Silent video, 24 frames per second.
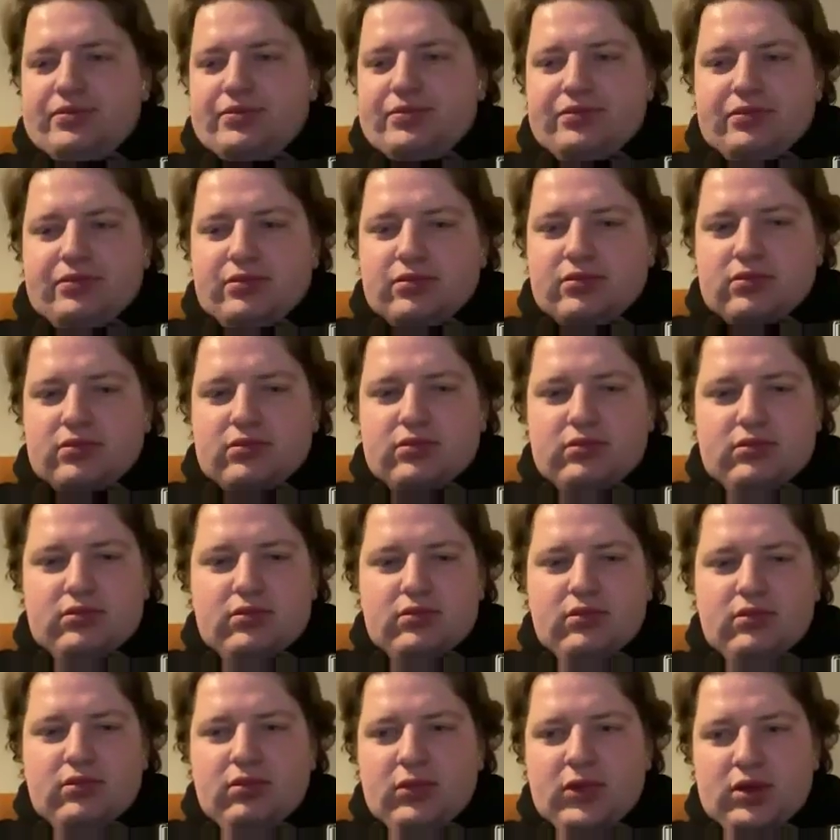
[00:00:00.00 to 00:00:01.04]
I think, in that
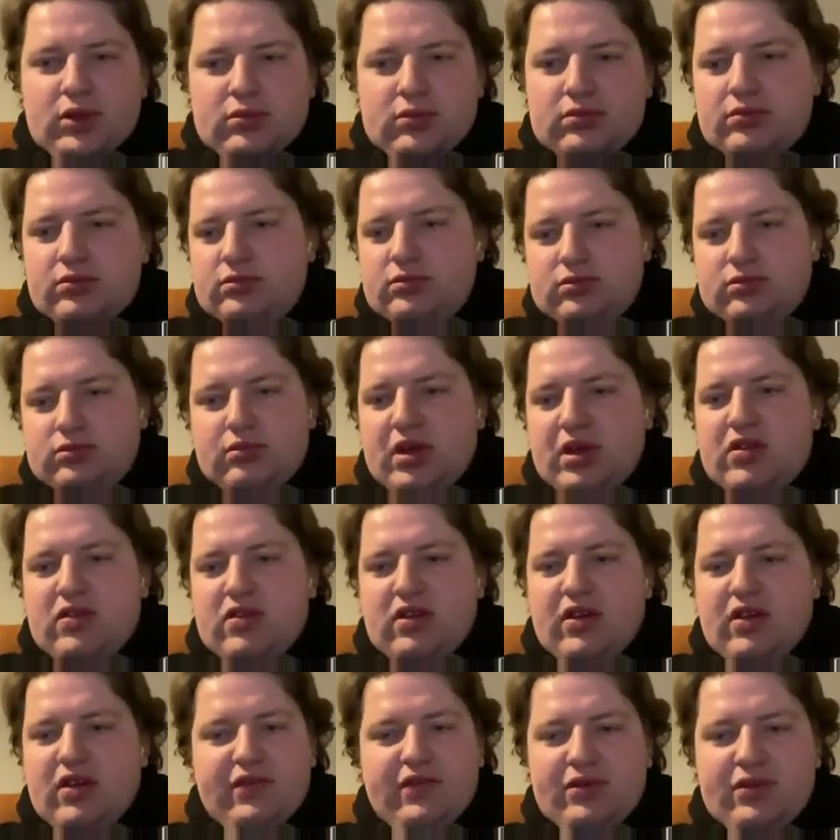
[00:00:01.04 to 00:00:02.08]
6 minutes. I think
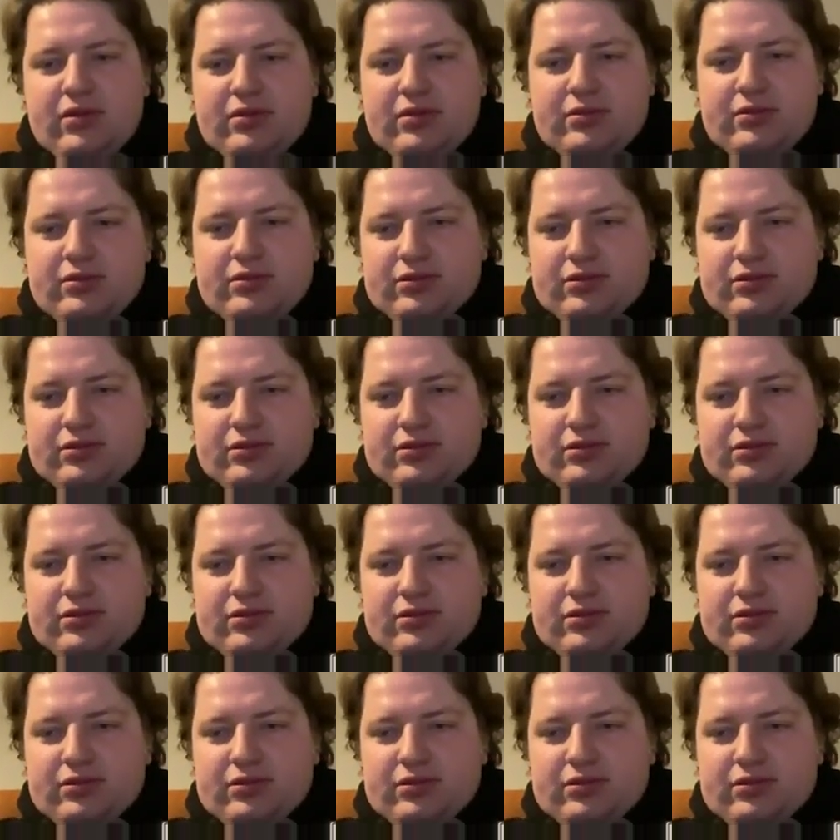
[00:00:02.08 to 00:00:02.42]
he started against